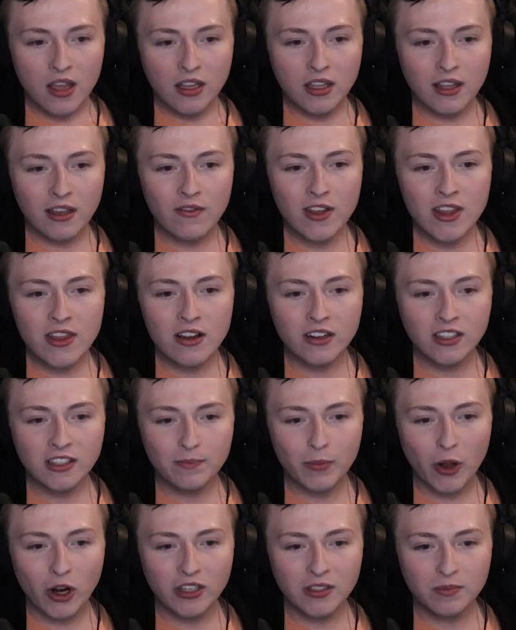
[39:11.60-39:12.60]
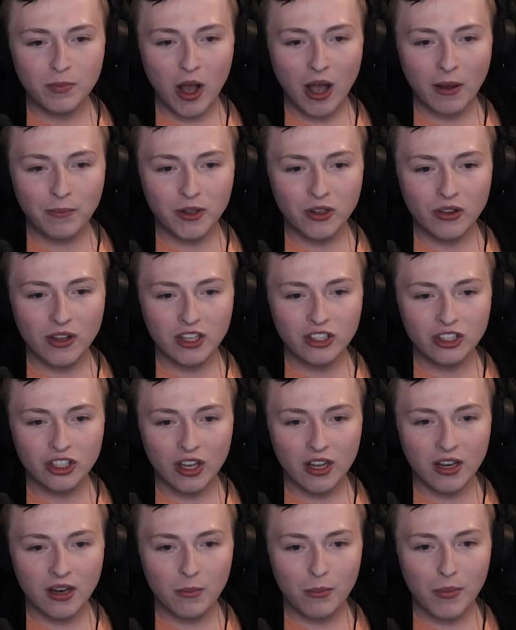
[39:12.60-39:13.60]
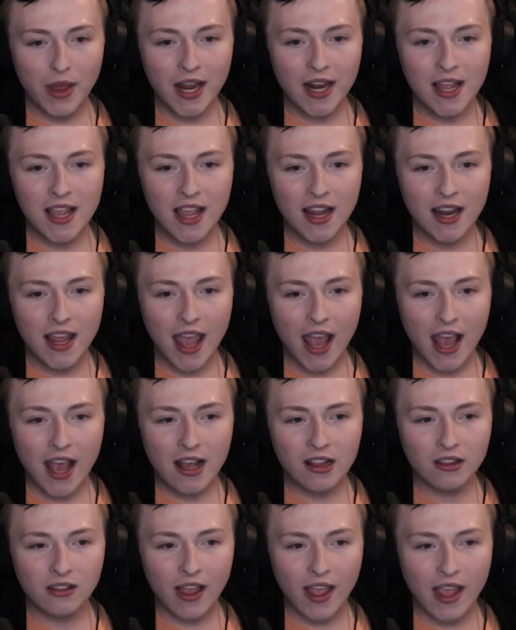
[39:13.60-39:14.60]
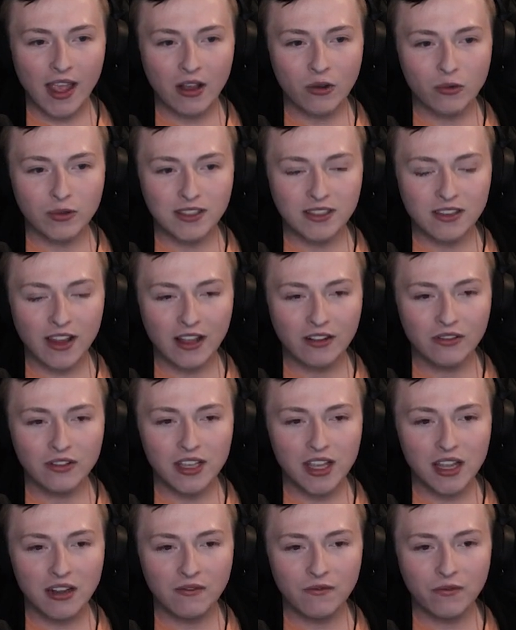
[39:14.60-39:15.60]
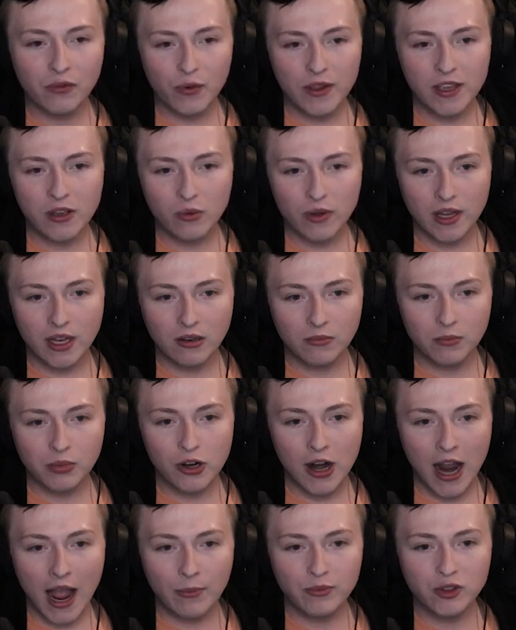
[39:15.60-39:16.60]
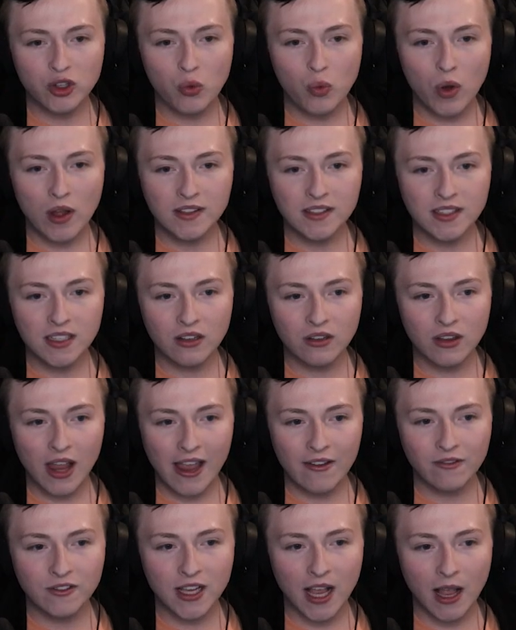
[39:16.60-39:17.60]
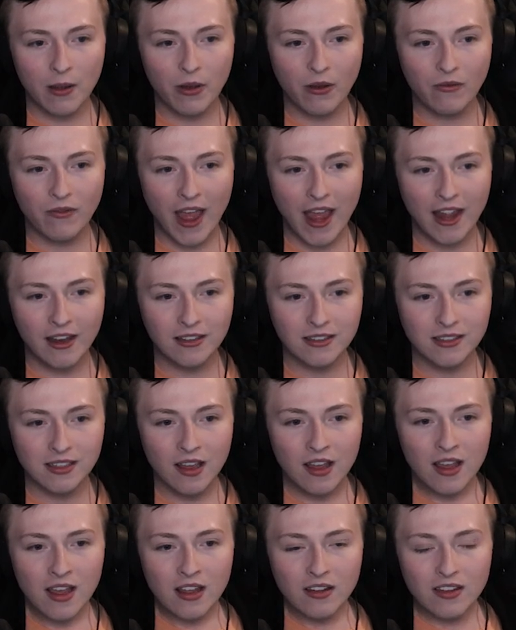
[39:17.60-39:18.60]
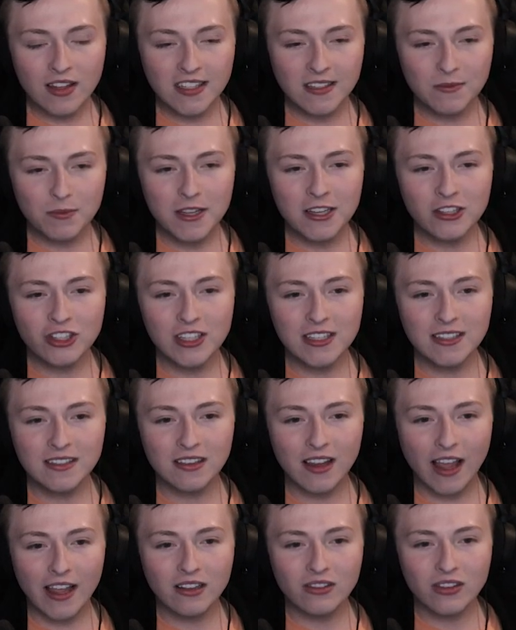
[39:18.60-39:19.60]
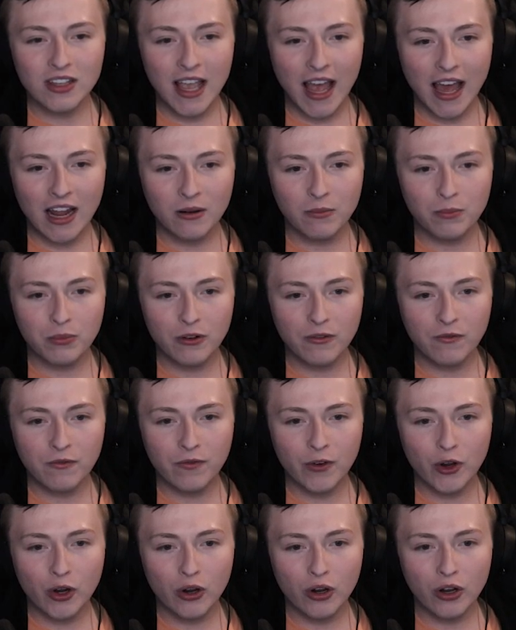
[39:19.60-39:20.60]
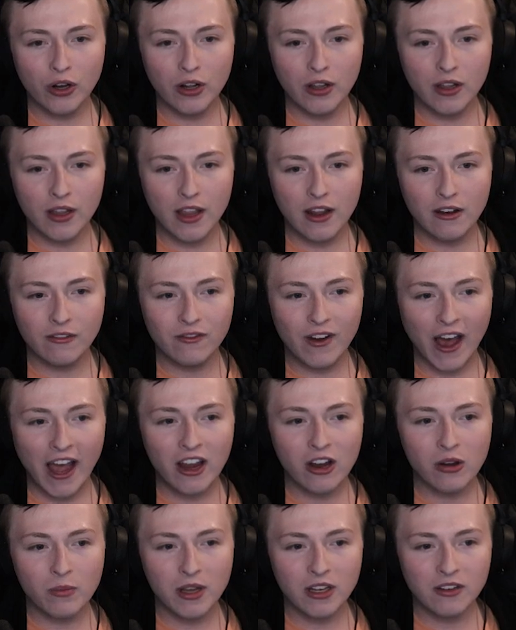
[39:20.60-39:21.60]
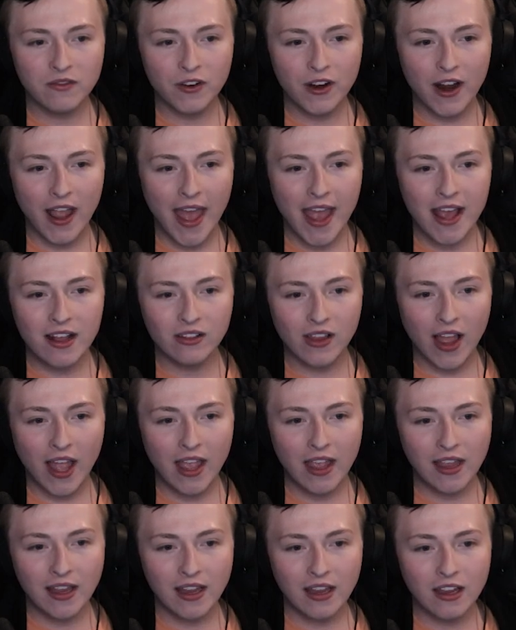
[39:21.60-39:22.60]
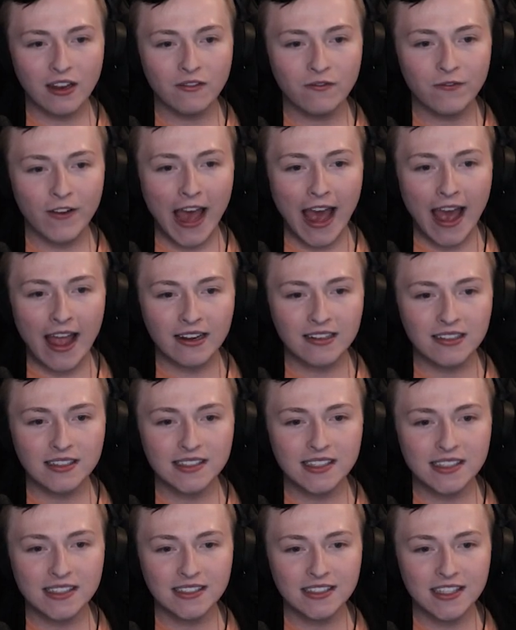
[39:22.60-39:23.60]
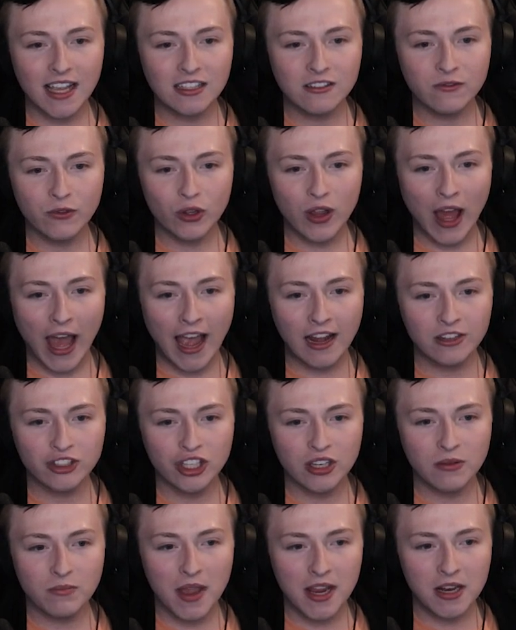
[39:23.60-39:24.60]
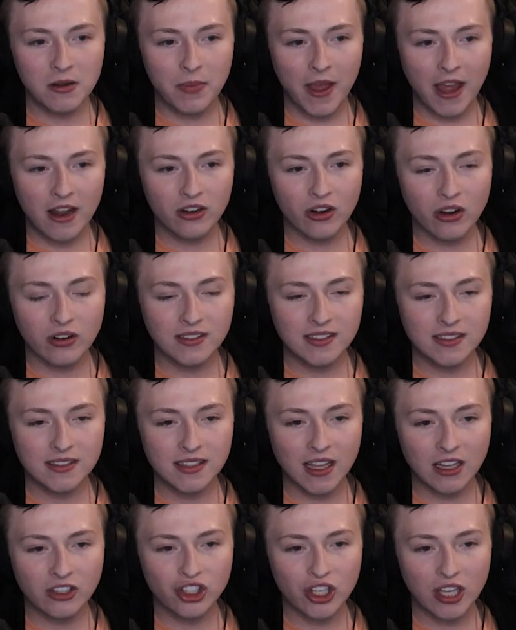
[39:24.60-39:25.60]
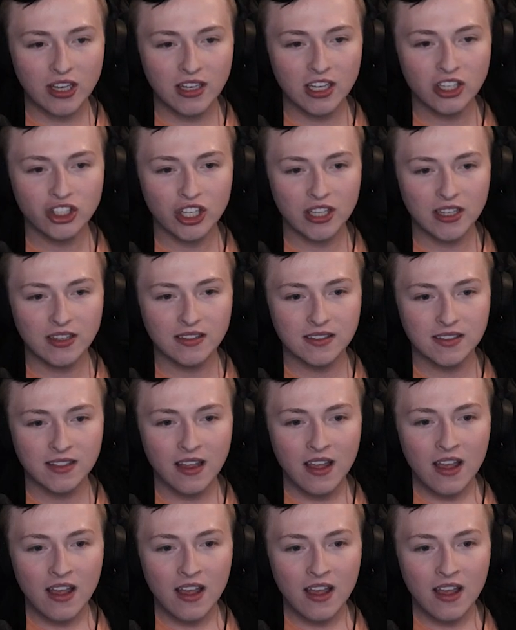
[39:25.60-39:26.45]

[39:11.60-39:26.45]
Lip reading: Given their sparse population, mating and egg laying was likely infrequent, perhaps a once-in-a-lifetime event. The species likely had a preferred environment for egg laying. In fact, successful hatching may depend on such conditions.